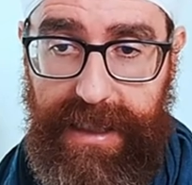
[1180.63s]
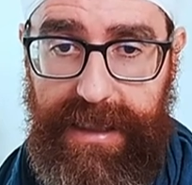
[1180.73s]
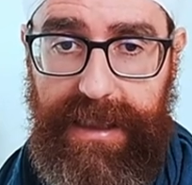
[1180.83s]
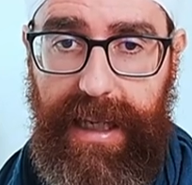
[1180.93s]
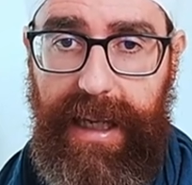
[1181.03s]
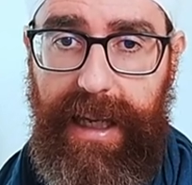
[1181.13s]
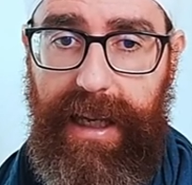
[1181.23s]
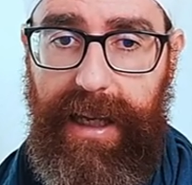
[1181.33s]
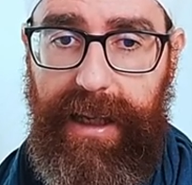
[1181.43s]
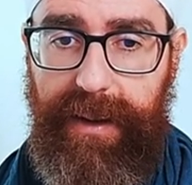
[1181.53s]
is
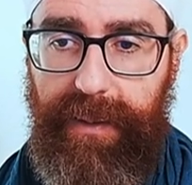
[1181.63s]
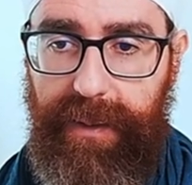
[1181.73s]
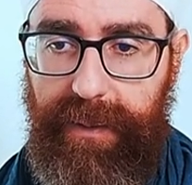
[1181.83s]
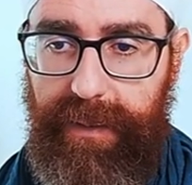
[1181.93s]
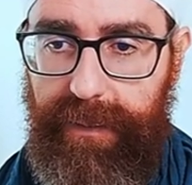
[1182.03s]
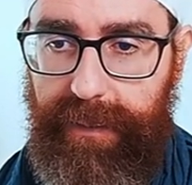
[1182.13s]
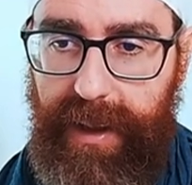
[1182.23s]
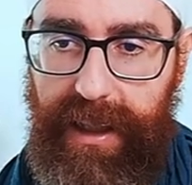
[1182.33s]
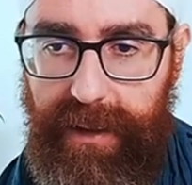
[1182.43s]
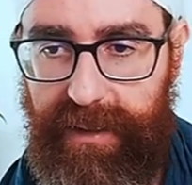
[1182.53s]

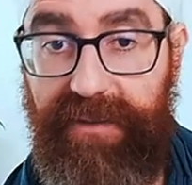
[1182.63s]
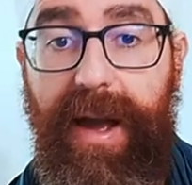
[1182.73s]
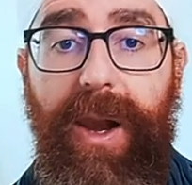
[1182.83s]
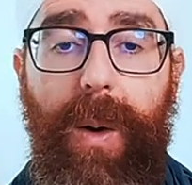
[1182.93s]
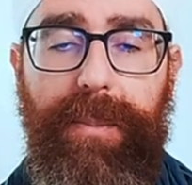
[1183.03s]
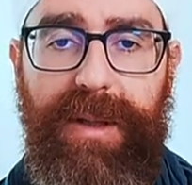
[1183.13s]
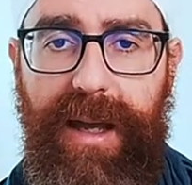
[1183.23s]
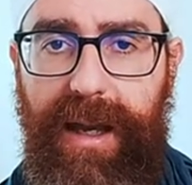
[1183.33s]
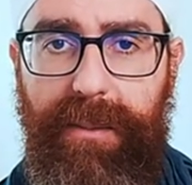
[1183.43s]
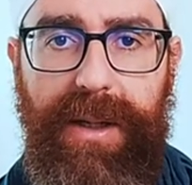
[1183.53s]
being developed
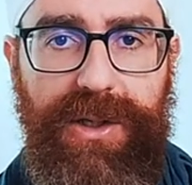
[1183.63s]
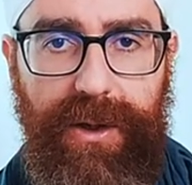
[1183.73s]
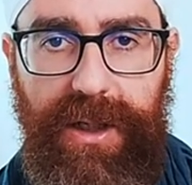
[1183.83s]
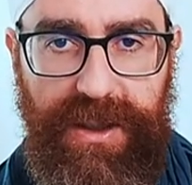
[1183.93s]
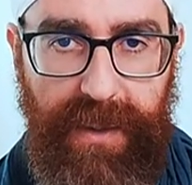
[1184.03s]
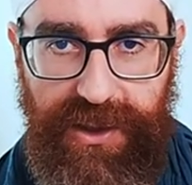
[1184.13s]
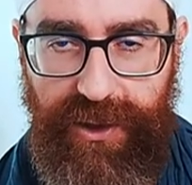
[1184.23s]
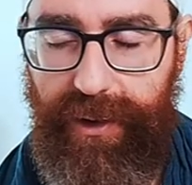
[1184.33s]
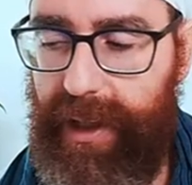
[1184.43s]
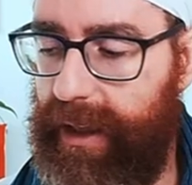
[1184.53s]
and is
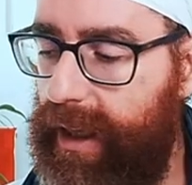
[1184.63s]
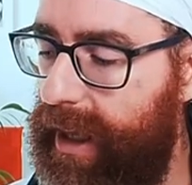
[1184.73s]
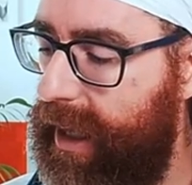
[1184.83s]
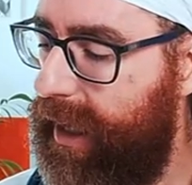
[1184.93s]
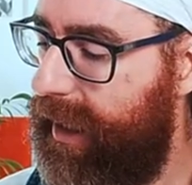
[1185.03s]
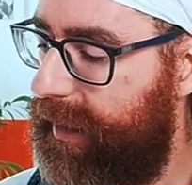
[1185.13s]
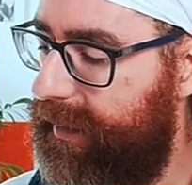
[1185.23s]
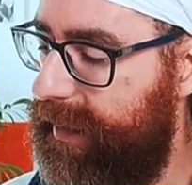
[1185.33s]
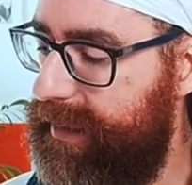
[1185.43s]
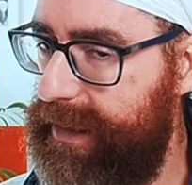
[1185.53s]
maturing.
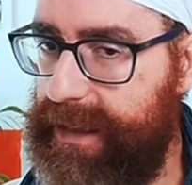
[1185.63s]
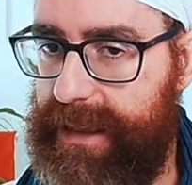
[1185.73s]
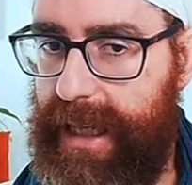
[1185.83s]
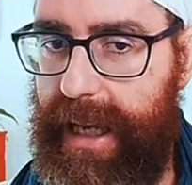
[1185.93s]
This is